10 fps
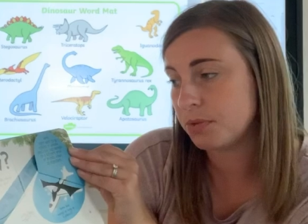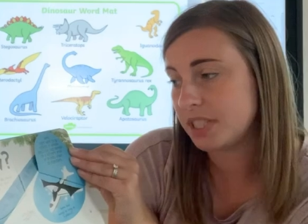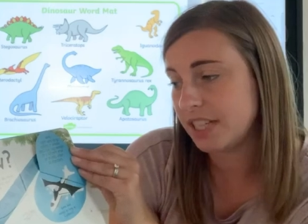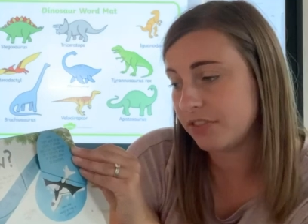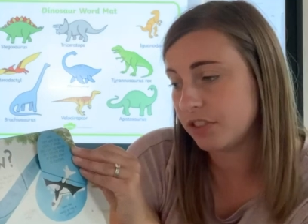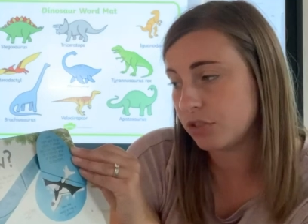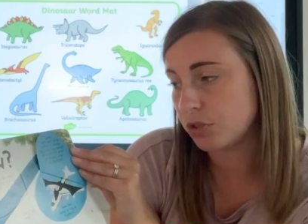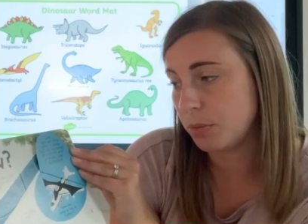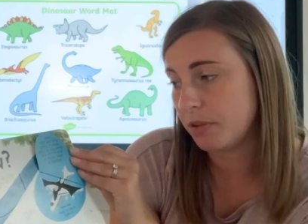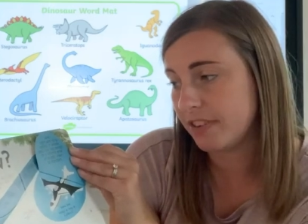different
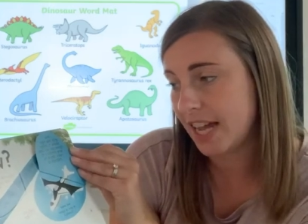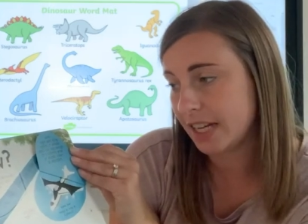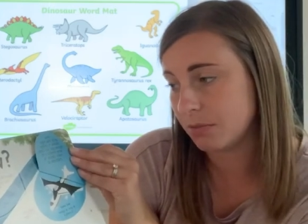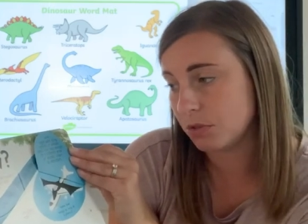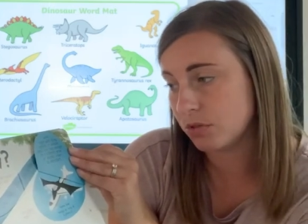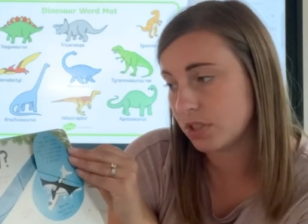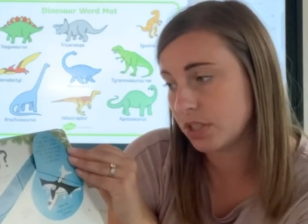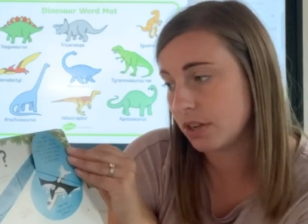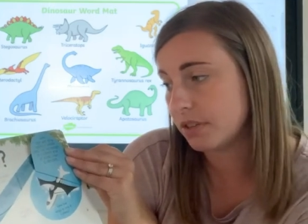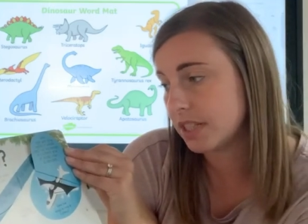group of animals
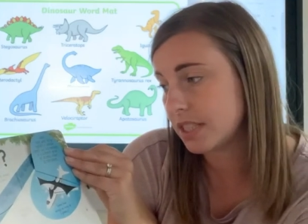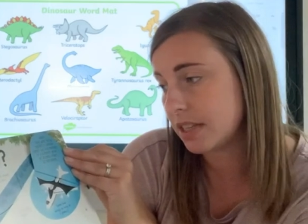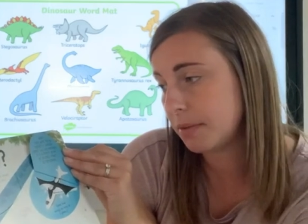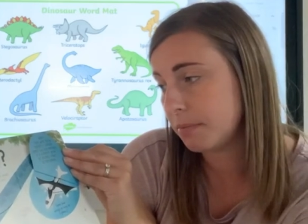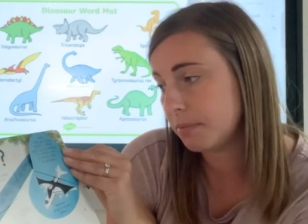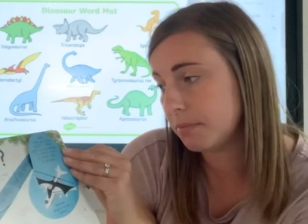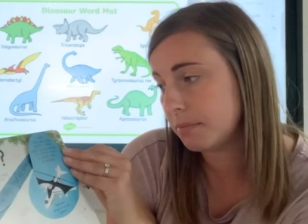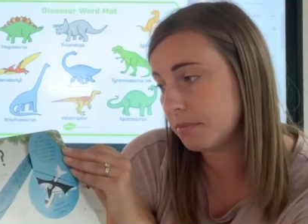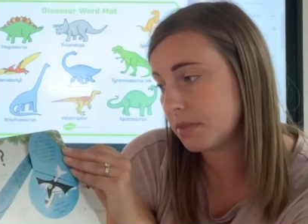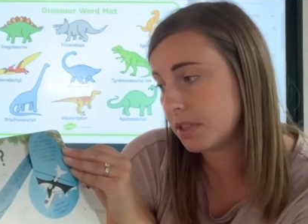known as
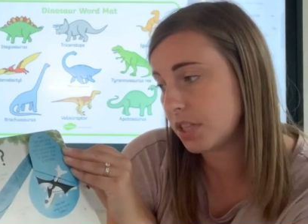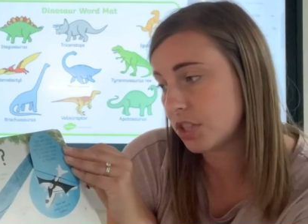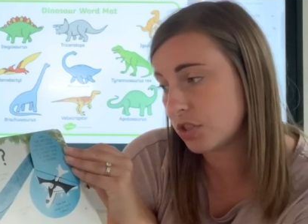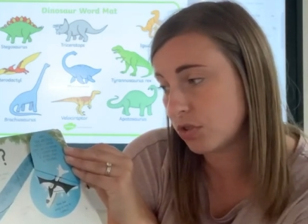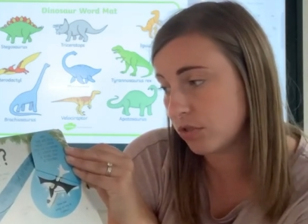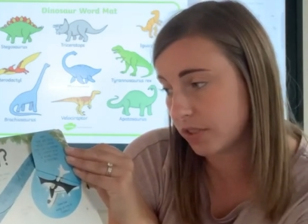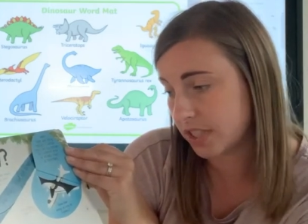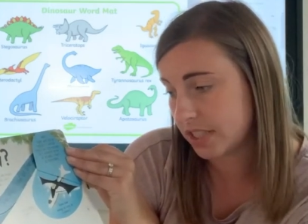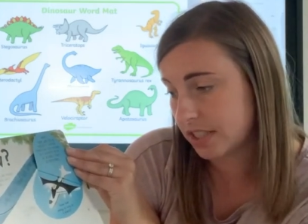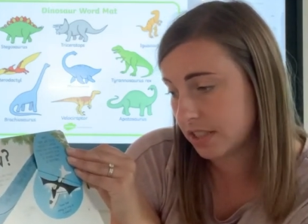
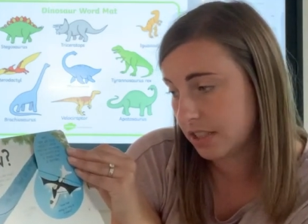pterosaurs.